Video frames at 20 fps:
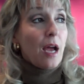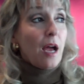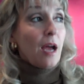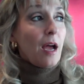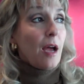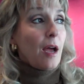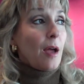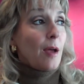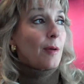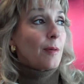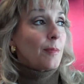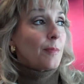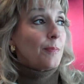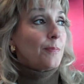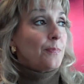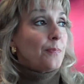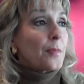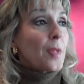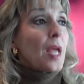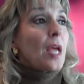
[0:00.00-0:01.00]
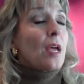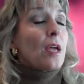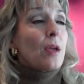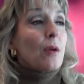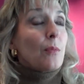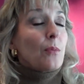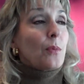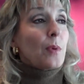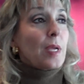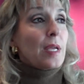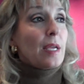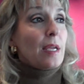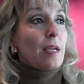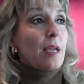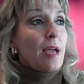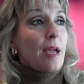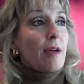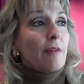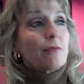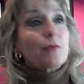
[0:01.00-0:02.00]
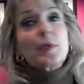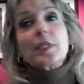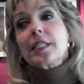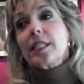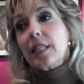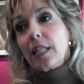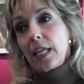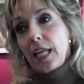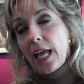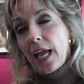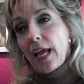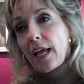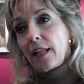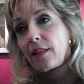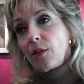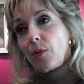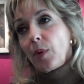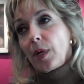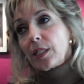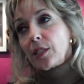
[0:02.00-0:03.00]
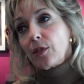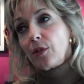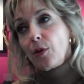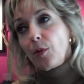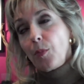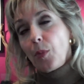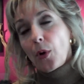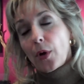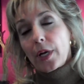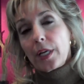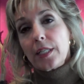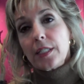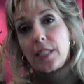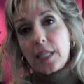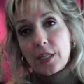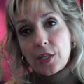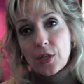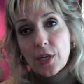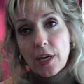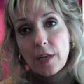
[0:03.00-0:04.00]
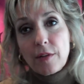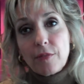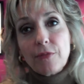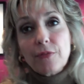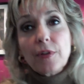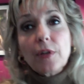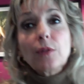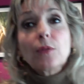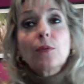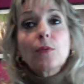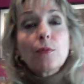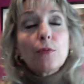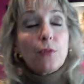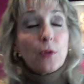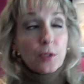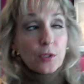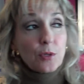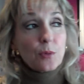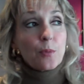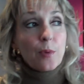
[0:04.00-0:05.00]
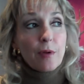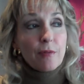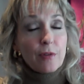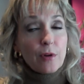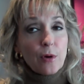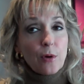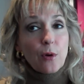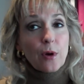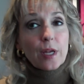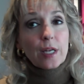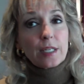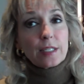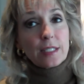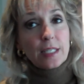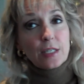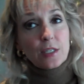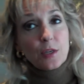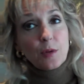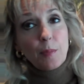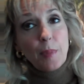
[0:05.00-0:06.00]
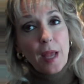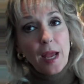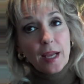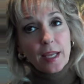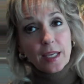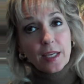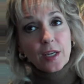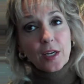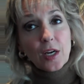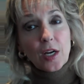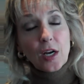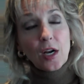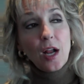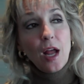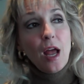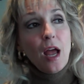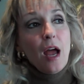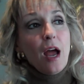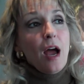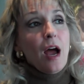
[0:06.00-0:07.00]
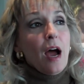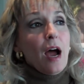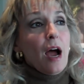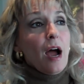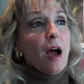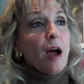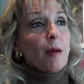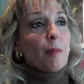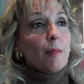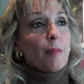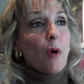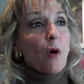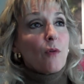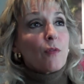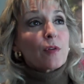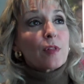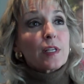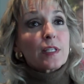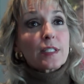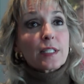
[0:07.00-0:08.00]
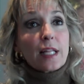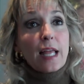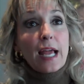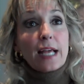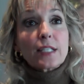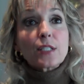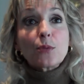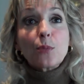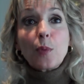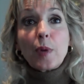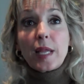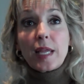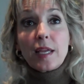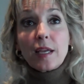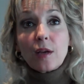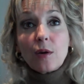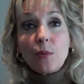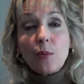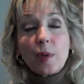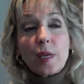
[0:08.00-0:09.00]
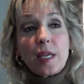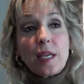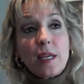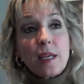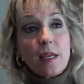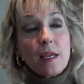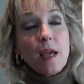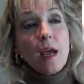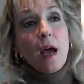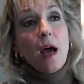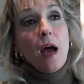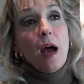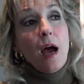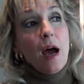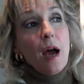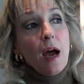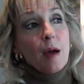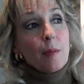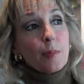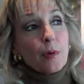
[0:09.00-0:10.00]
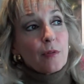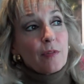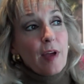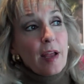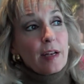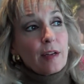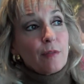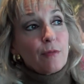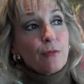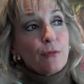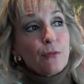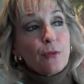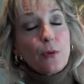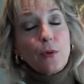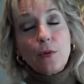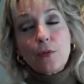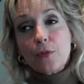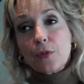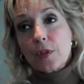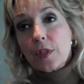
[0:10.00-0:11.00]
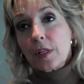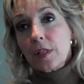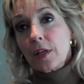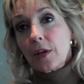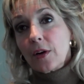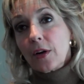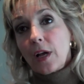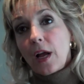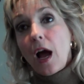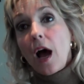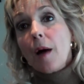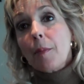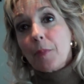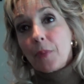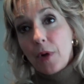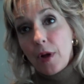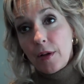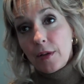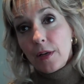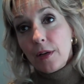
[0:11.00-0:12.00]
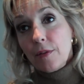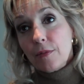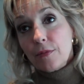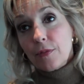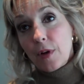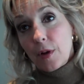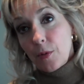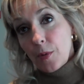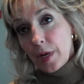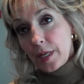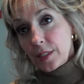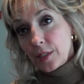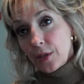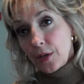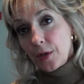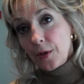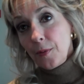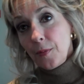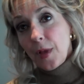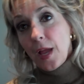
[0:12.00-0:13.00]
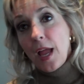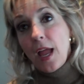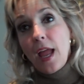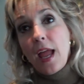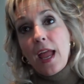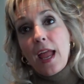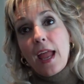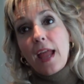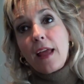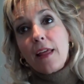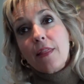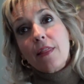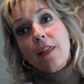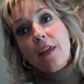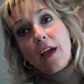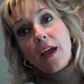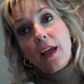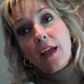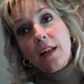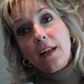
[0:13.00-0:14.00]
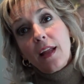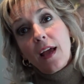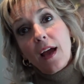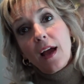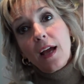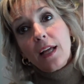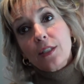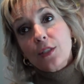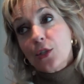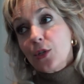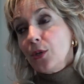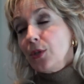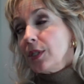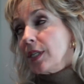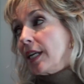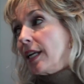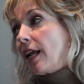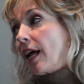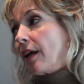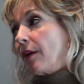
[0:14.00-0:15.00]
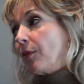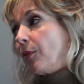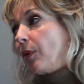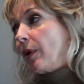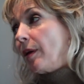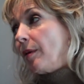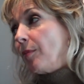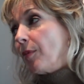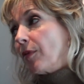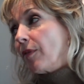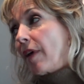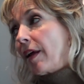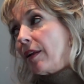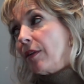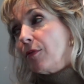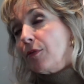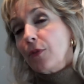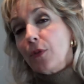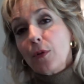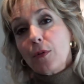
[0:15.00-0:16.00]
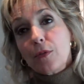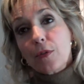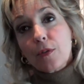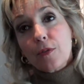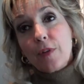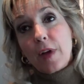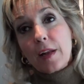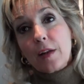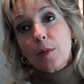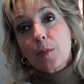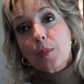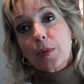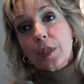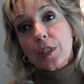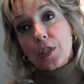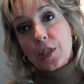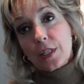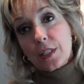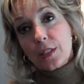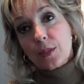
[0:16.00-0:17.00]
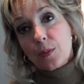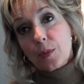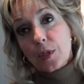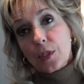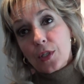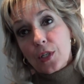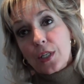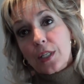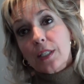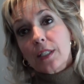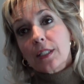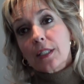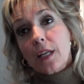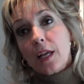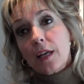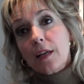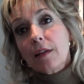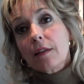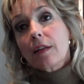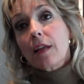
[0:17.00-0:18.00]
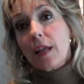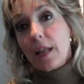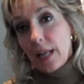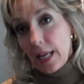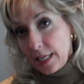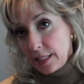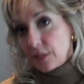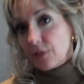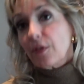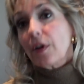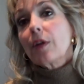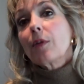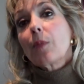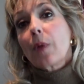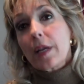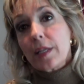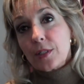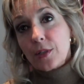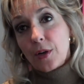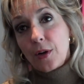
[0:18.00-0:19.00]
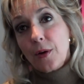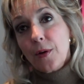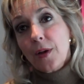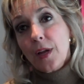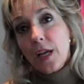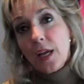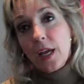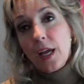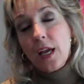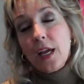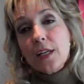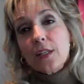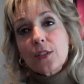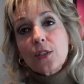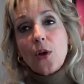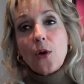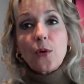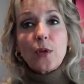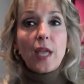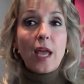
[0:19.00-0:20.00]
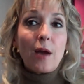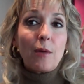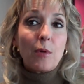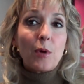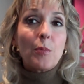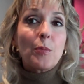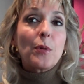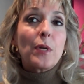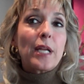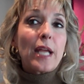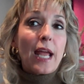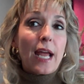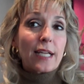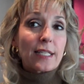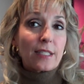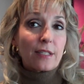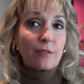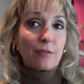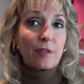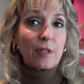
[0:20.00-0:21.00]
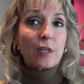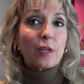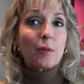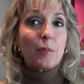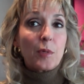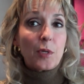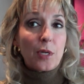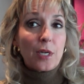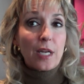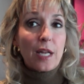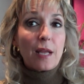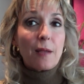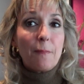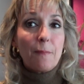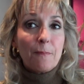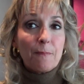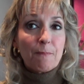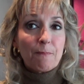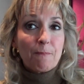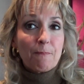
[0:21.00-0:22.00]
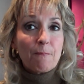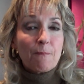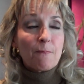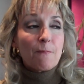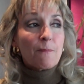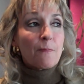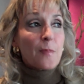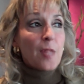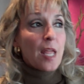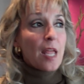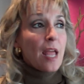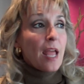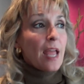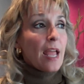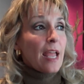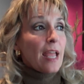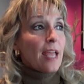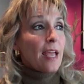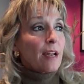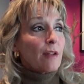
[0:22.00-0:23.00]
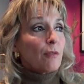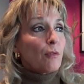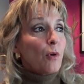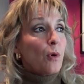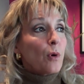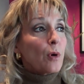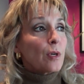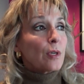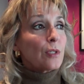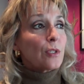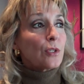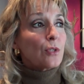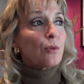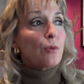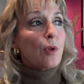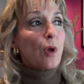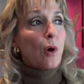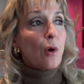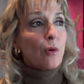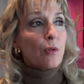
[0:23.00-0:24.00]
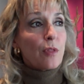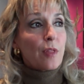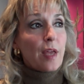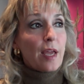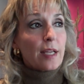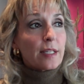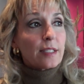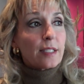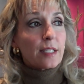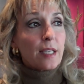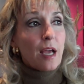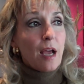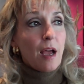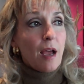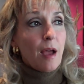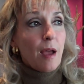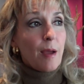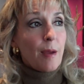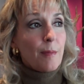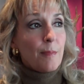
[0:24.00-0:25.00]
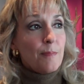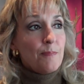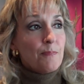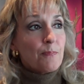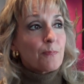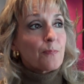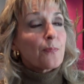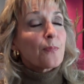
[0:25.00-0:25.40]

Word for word: Okay. Um, We have recently had the West Loop organization and Fulton River organization back here. Okay. Um, Over this last week, we uh, provided food for the Lyric Opera fundraiser. Oh. And then on Tuesday night, we provided food for Vital Bridges, which is uh, an AIDS fundraiser. Okay. So, yeah, we're pretty active in the community. Okay. And of course, you know that um,